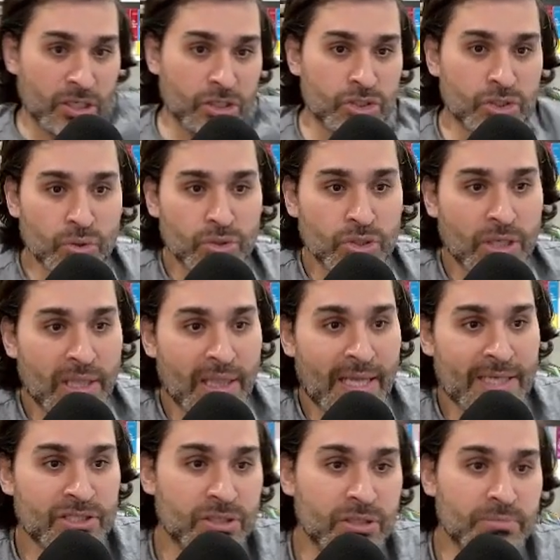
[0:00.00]
show the
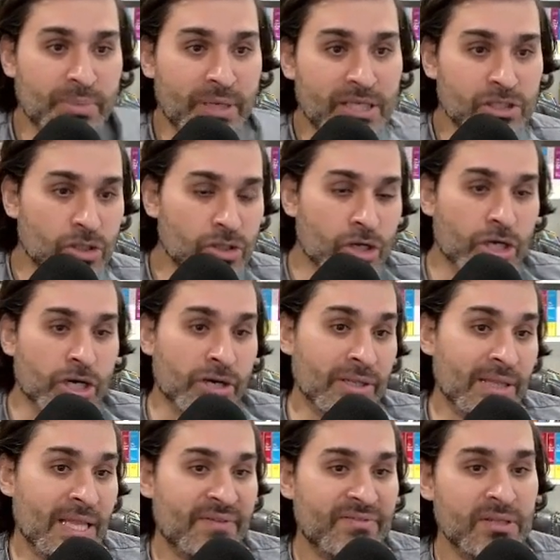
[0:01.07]
collateral based on your
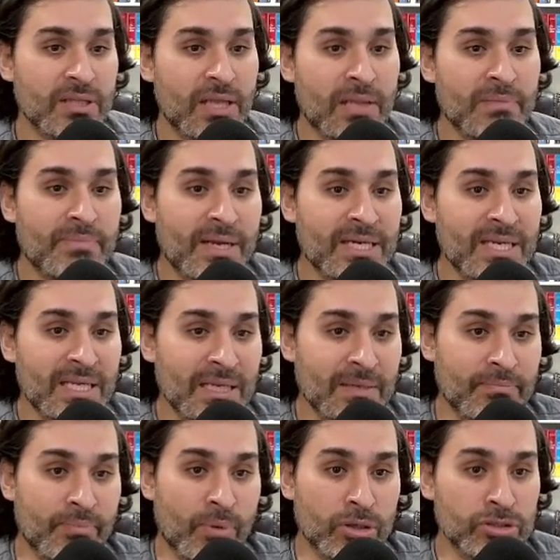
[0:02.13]
current level and pending
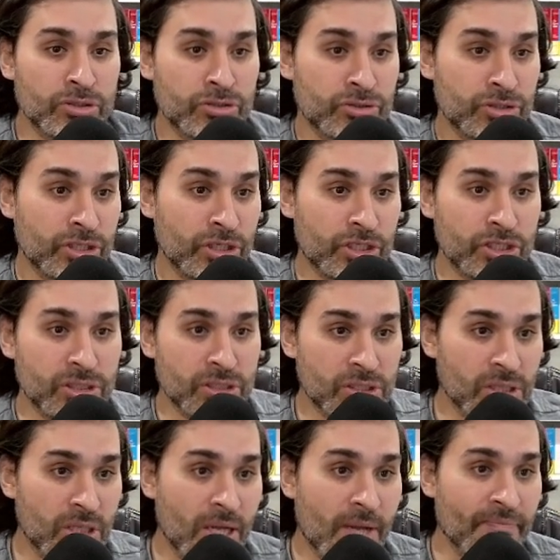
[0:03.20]
bond reductions.